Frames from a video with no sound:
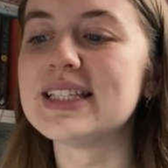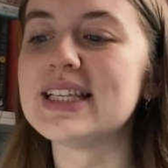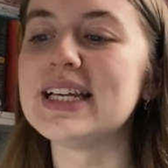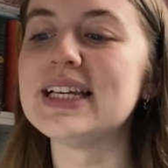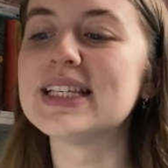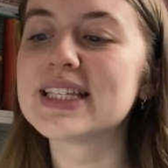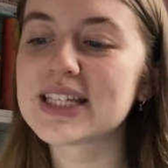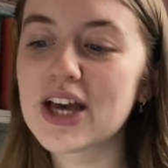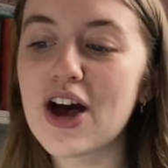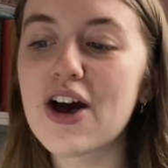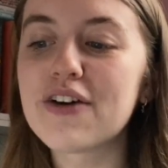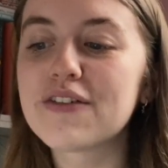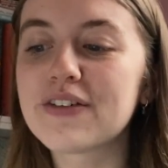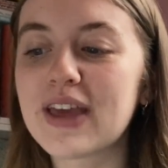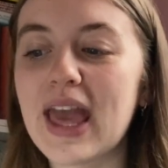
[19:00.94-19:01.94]
the
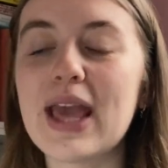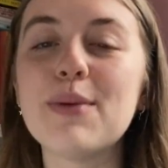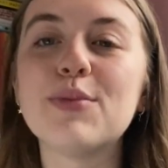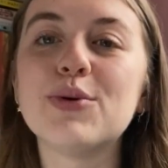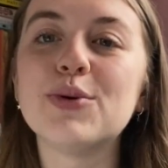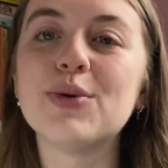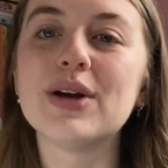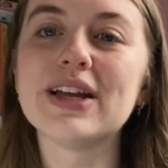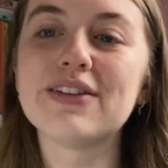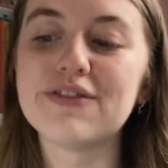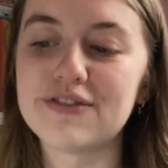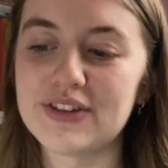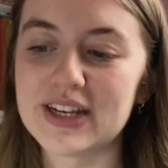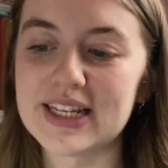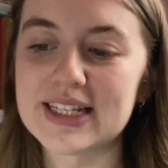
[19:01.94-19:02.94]
Scarf Cable
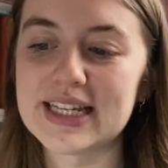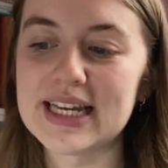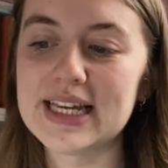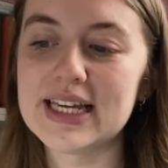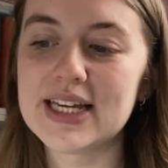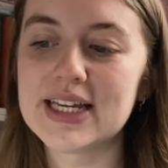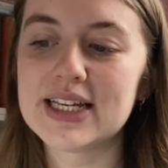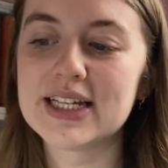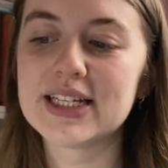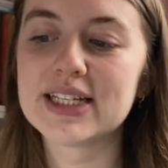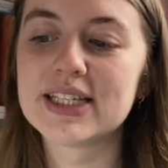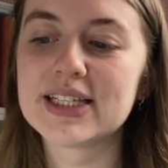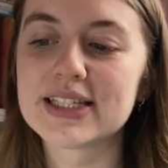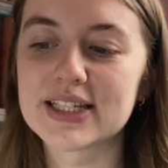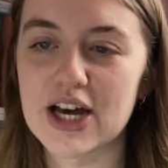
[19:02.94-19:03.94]
Infinity
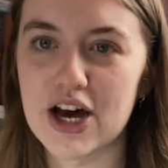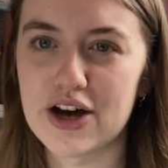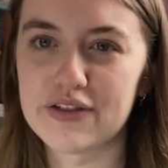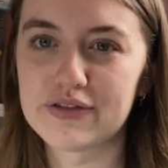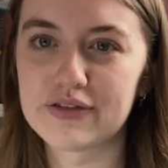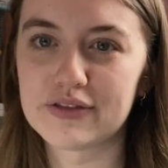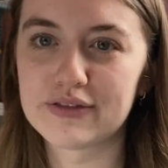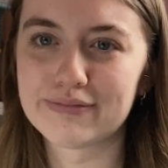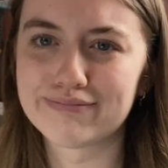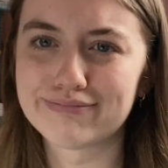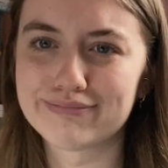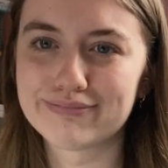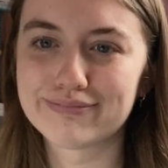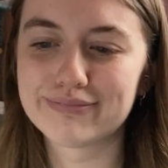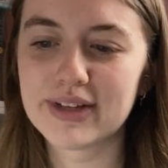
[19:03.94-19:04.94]
scarf.
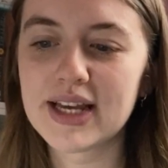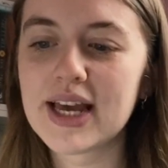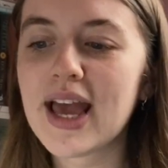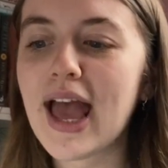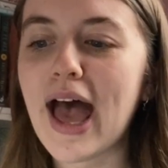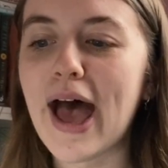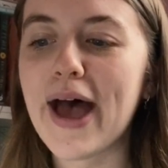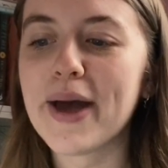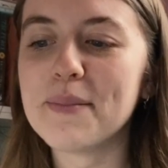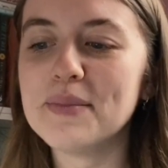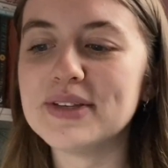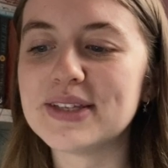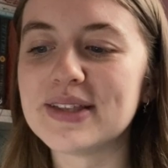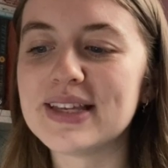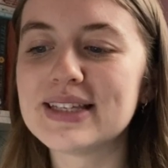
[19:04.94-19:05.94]
Um,
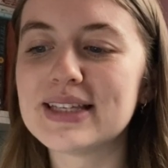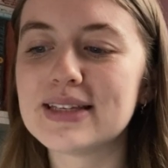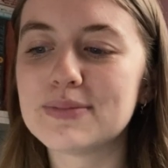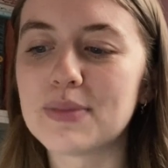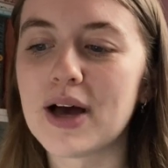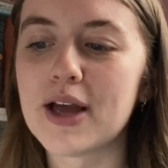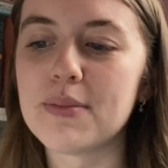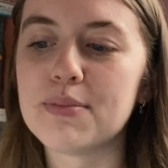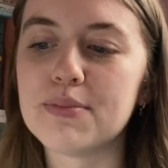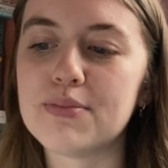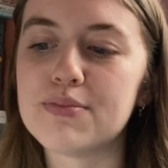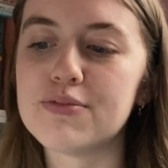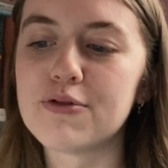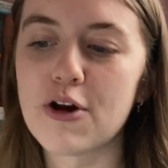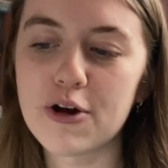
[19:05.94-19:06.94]
so this is by
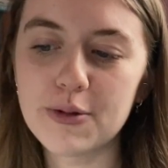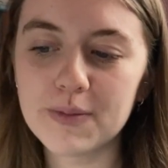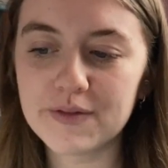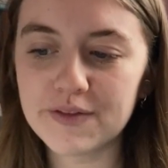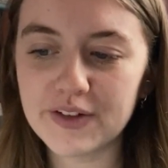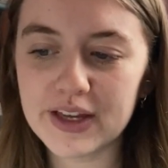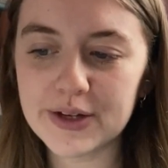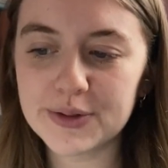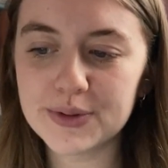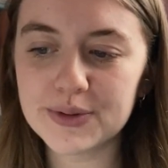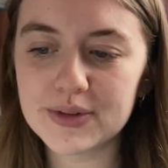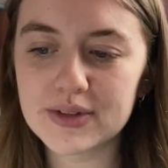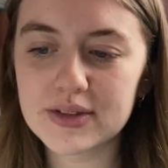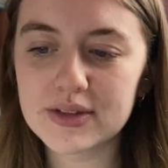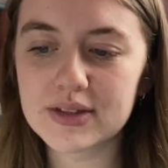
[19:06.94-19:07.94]

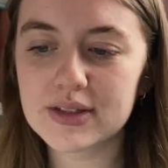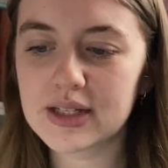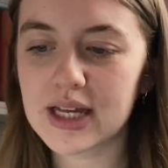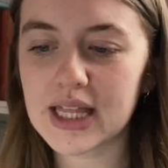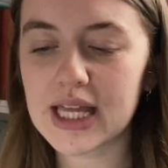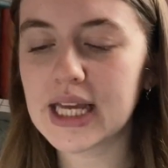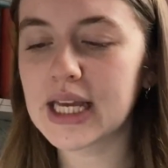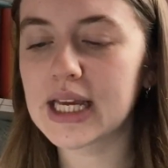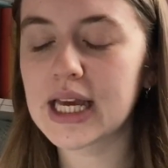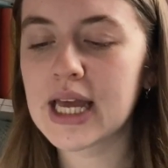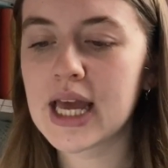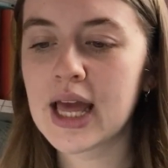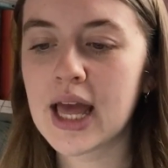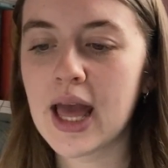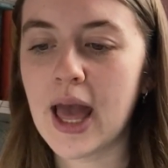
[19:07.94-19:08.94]
Bromefields, I think,
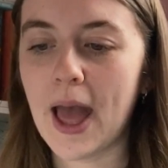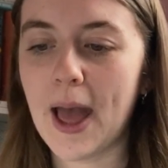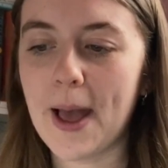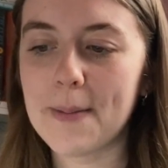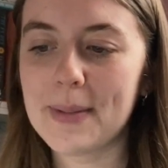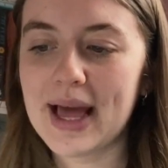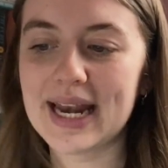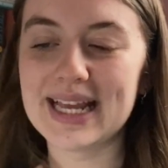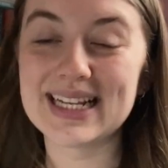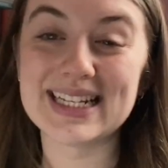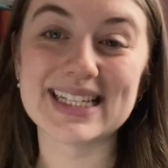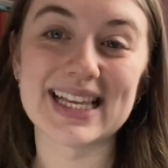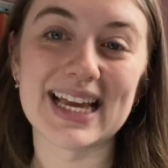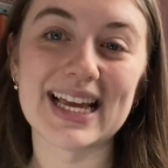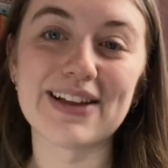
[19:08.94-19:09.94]
um, and it
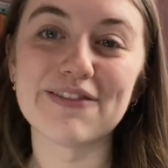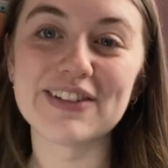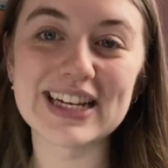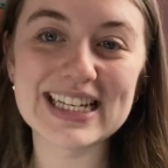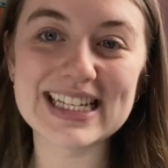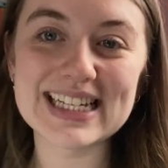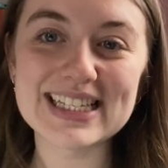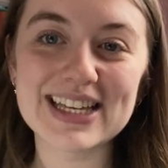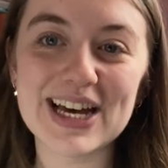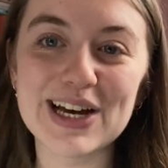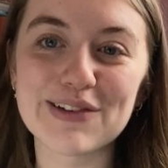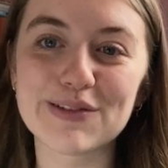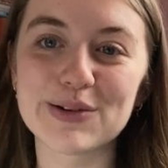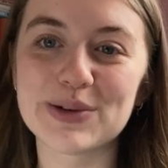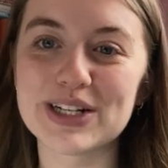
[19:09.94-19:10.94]
is a infinity
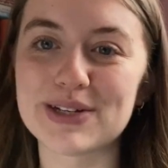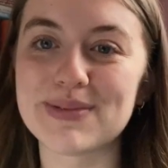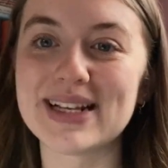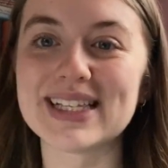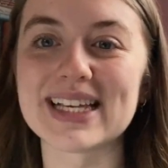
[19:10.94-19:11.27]
scarf, which means